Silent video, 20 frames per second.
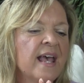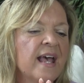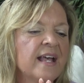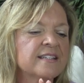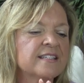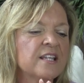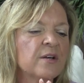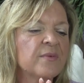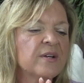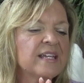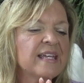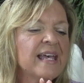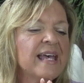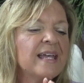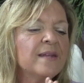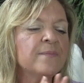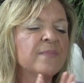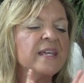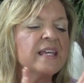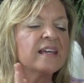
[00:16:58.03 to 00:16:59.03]
And so
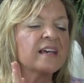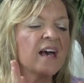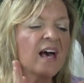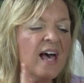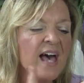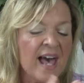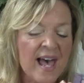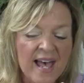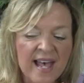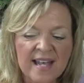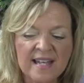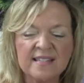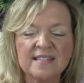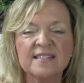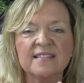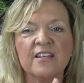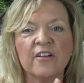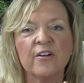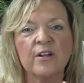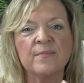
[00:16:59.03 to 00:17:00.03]
again,
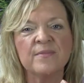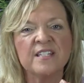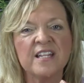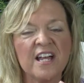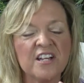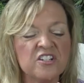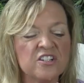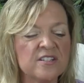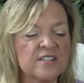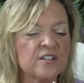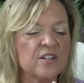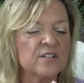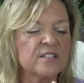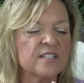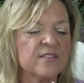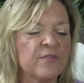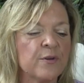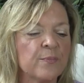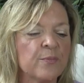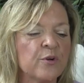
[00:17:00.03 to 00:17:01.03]
because their imitation skills
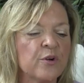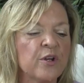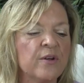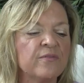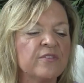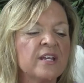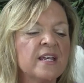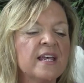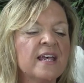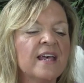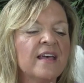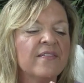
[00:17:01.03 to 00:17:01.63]
have improved,